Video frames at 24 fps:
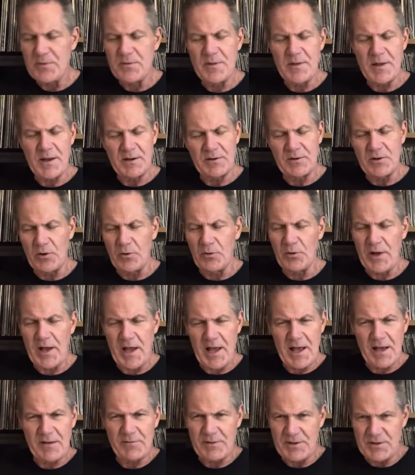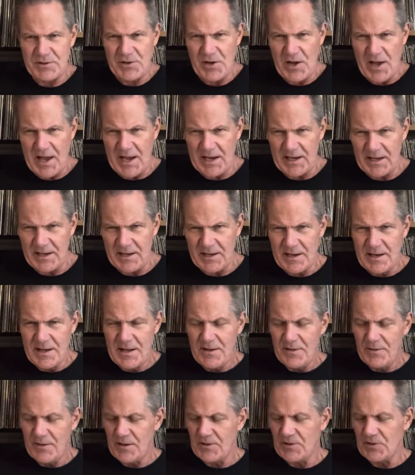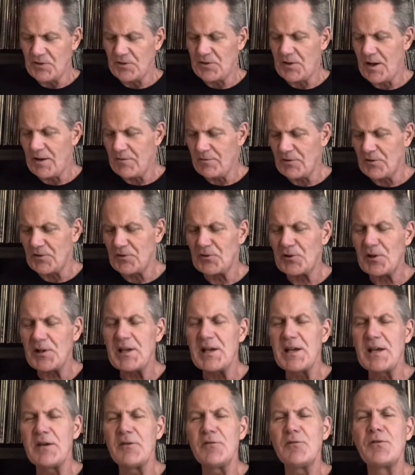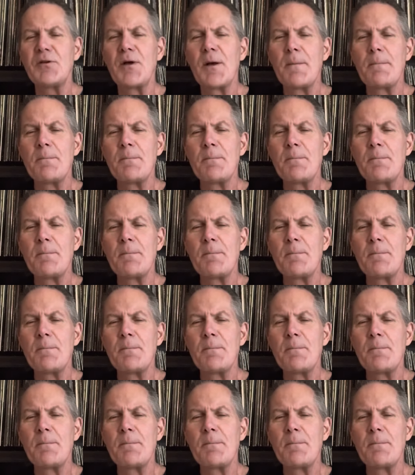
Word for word: They don't have the jacket. They just have the sleeves.